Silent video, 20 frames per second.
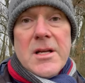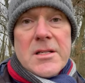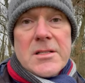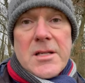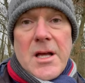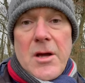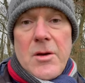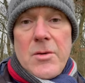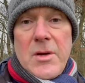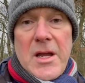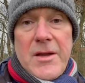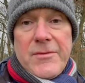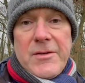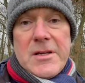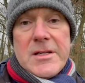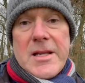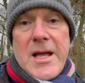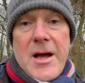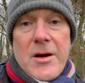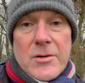So if
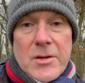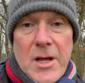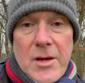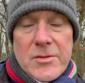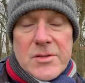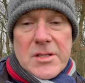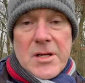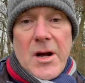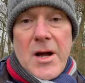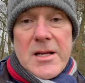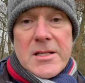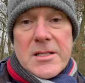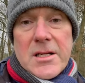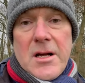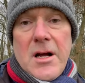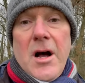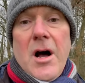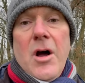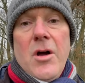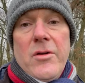in doubt, go
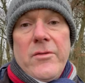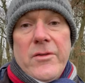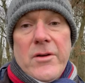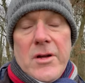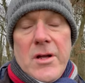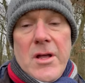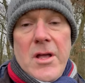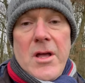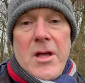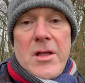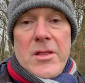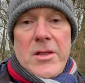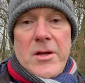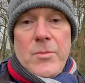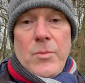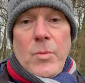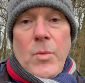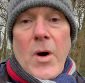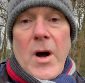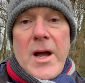tighter over
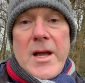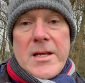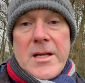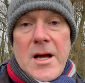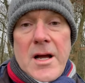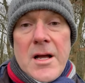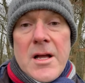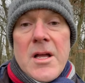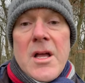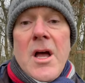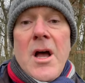than wider.